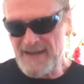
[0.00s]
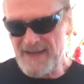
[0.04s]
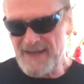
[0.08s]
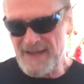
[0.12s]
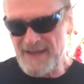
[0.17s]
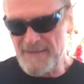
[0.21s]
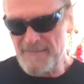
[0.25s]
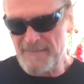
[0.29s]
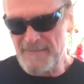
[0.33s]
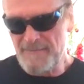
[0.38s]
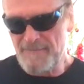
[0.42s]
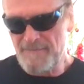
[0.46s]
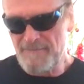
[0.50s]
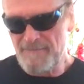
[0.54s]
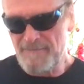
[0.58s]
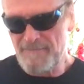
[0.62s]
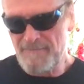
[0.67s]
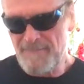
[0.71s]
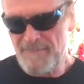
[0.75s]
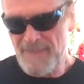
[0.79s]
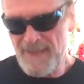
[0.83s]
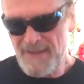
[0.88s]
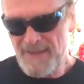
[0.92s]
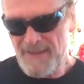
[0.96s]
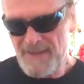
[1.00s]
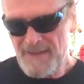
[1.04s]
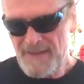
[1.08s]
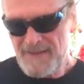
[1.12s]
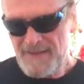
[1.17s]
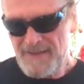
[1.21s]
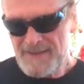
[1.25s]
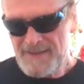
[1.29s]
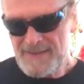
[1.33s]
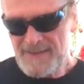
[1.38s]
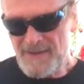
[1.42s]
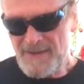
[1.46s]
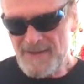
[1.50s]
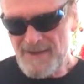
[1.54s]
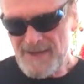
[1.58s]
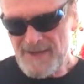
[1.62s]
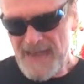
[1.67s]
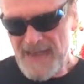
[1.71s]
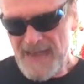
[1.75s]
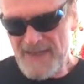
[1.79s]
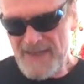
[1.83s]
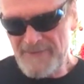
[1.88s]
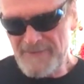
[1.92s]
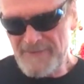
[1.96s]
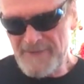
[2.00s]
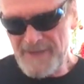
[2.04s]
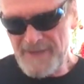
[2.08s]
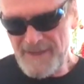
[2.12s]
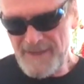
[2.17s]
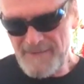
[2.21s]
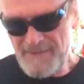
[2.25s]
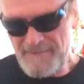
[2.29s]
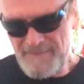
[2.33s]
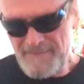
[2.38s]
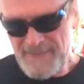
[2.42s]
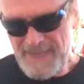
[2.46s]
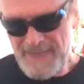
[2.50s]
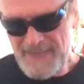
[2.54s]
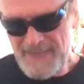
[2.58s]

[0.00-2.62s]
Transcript: So I came from a